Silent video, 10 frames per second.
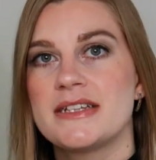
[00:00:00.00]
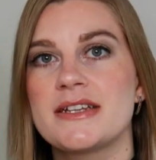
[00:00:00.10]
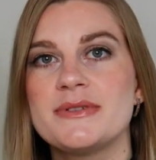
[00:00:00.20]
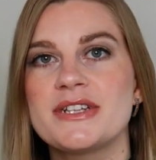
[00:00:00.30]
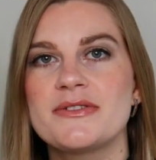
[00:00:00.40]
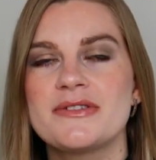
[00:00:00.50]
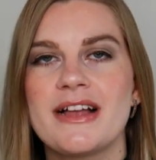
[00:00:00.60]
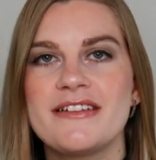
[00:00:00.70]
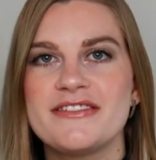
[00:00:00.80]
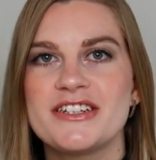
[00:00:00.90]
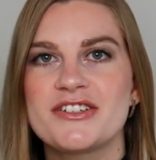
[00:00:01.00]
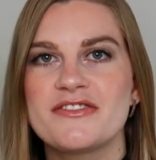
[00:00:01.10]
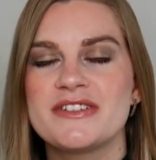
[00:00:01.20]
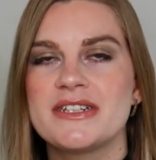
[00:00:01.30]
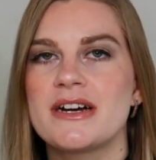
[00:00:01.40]
So in total I finished
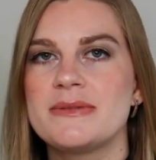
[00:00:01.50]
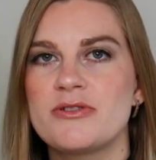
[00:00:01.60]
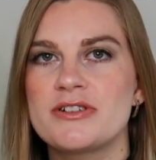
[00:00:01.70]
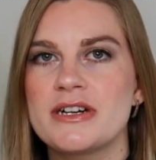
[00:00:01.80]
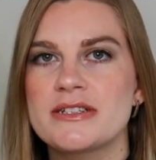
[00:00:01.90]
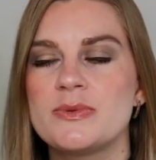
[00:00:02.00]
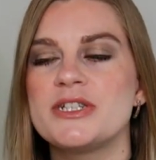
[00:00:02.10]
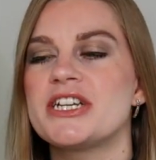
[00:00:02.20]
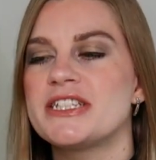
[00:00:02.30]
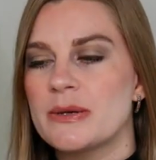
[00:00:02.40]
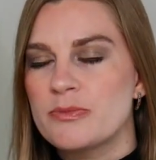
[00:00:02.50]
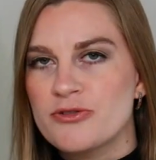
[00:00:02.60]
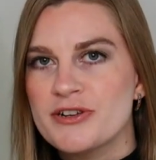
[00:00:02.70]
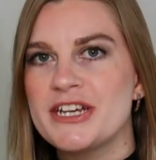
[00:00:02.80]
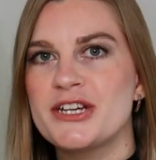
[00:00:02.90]
off nine products which is
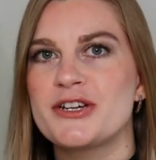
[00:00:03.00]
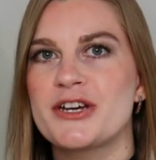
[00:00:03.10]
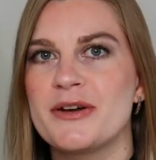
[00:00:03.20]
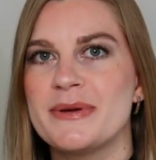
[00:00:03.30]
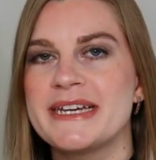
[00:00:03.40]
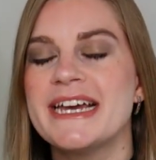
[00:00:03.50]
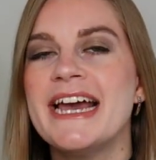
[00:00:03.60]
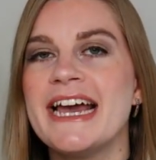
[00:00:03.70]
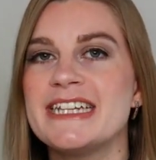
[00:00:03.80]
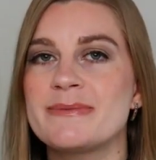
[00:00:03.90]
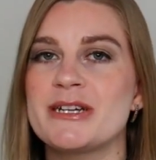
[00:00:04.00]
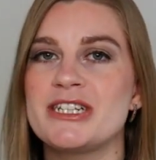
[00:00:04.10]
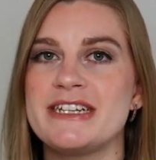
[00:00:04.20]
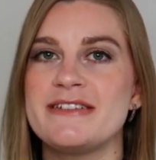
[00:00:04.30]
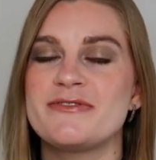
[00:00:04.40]
pretty good going
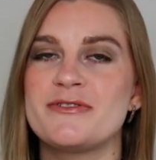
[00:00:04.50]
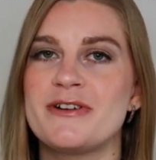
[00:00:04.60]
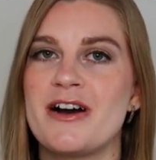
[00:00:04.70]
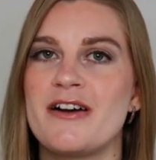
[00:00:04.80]
especially for